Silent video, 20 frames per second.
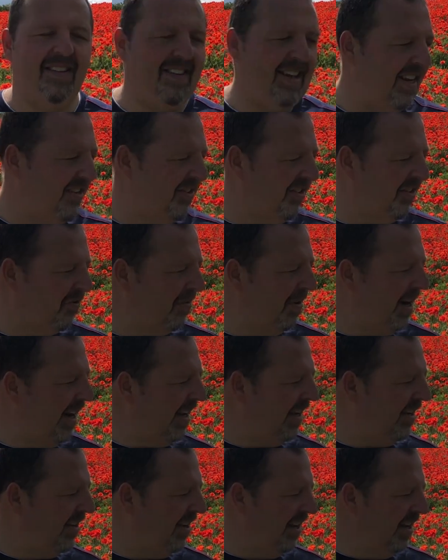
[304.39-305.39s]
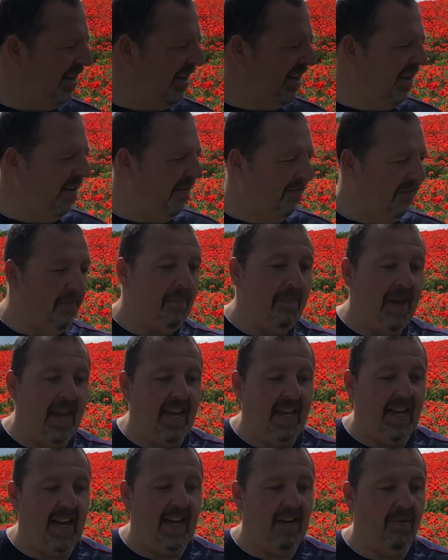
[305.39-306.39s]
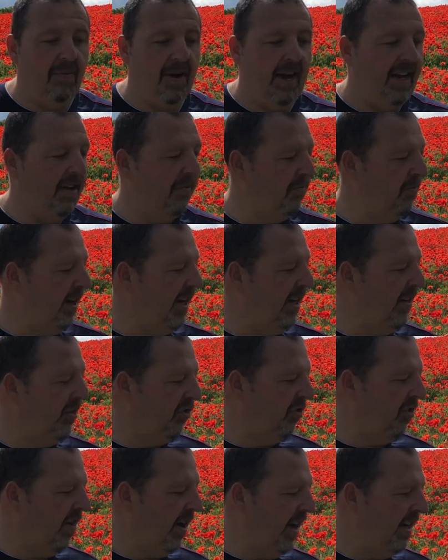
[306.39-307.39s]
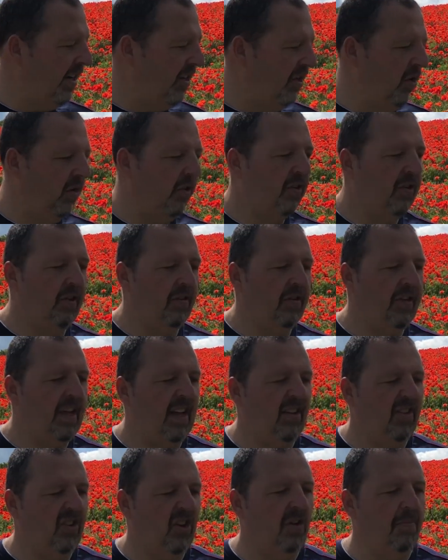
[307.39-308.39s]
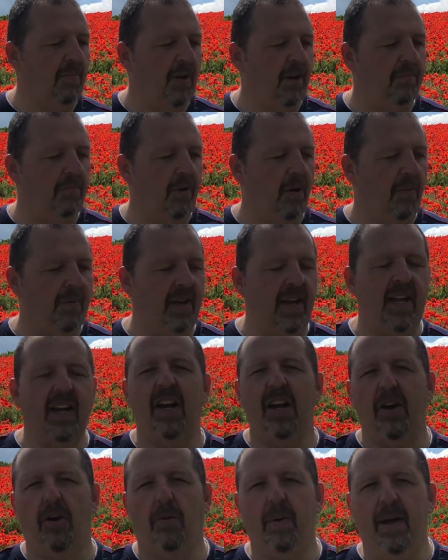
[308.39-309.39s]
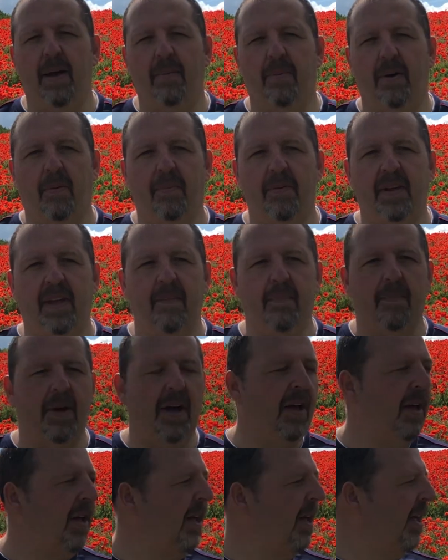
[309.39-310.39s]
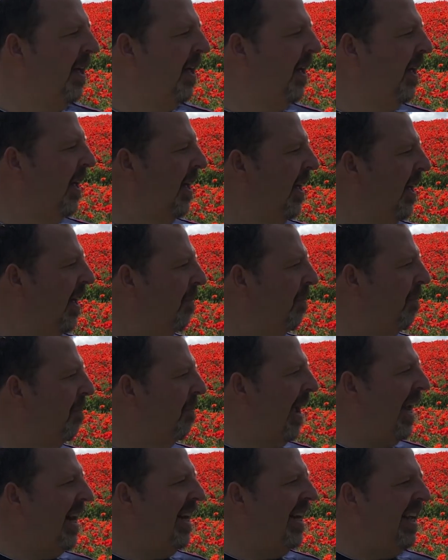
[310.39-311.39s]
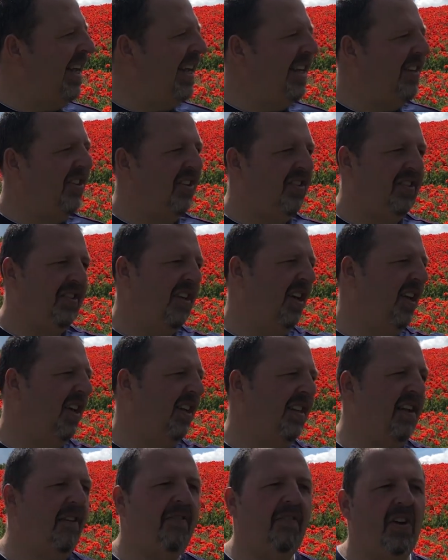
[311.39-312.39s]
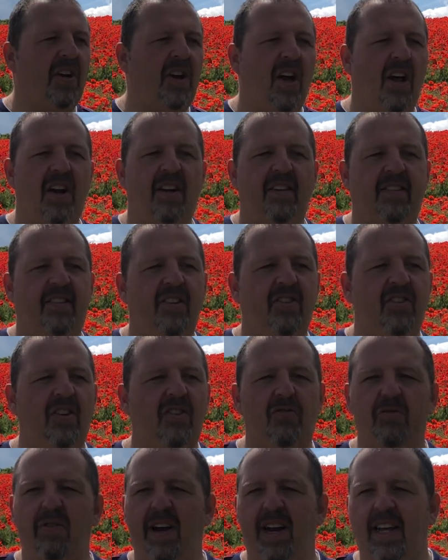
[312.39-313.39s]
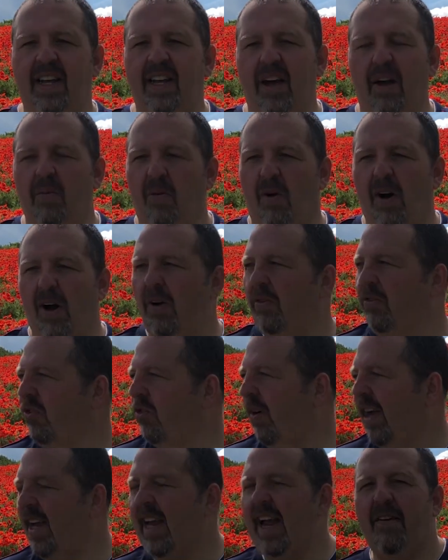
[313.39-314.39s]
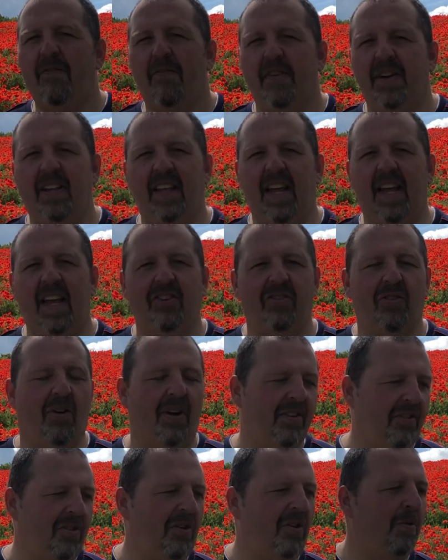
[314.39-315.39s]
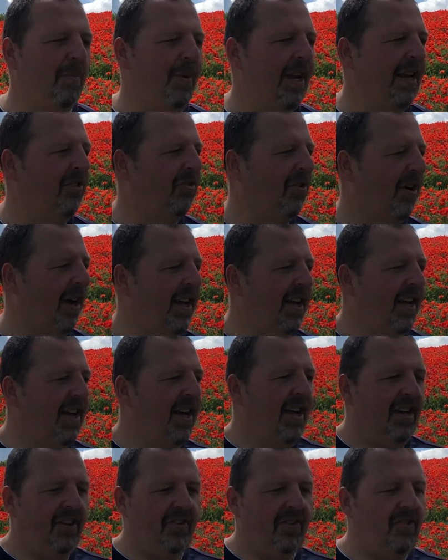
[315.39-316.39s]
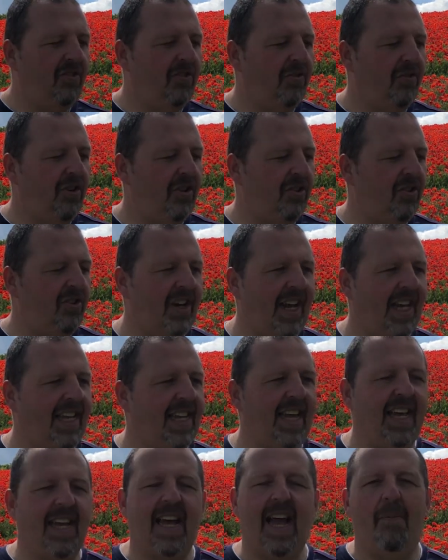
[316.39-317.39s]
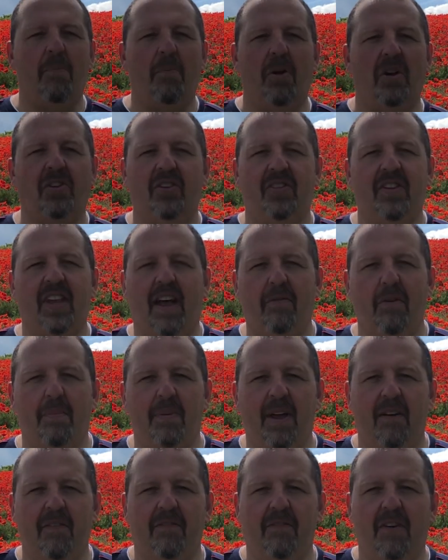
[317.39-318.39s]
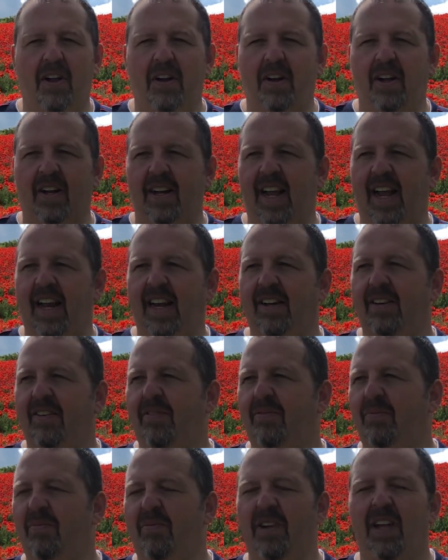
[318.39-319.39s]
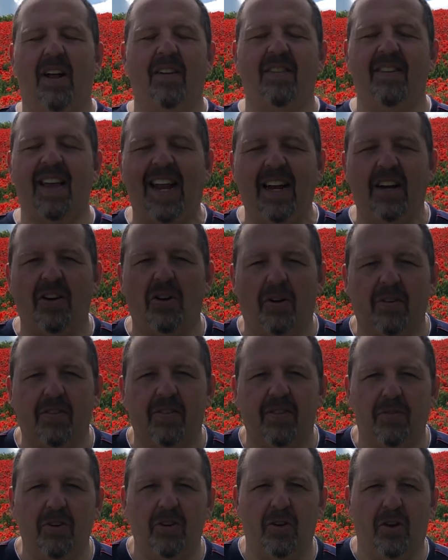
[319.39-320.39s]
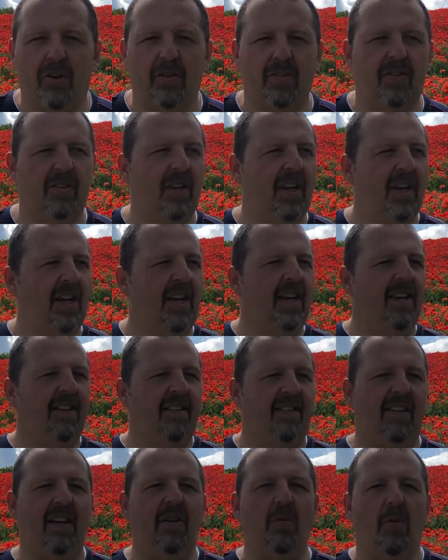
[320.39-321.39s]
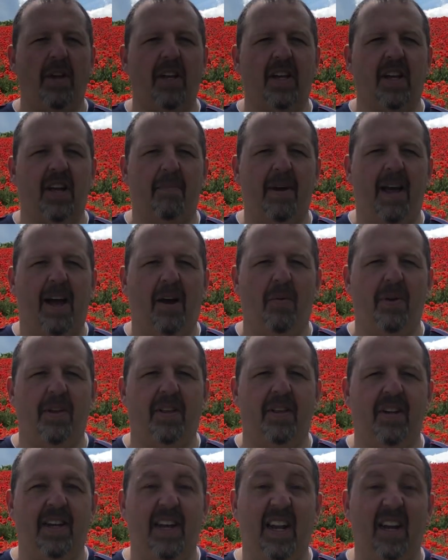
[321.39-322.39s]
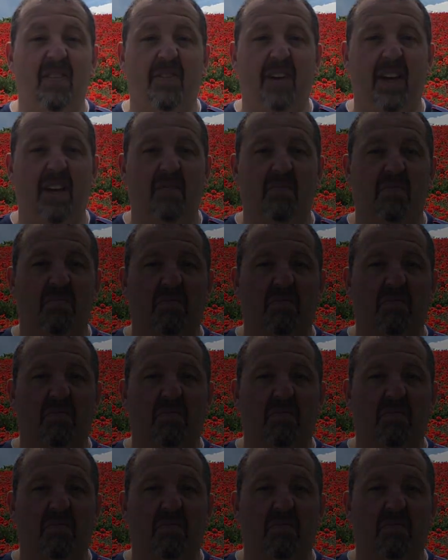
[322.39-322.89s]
I said, just really, for me anyway, I'm really trying not to get too much poppy in, a little bit of poppy in, but mainly just different colours, and just really go wild, try everything, try zoom in, try just shake your camera, just have a bit of fun, and then, you know, take lots of shots, see what you come out with at the end of it.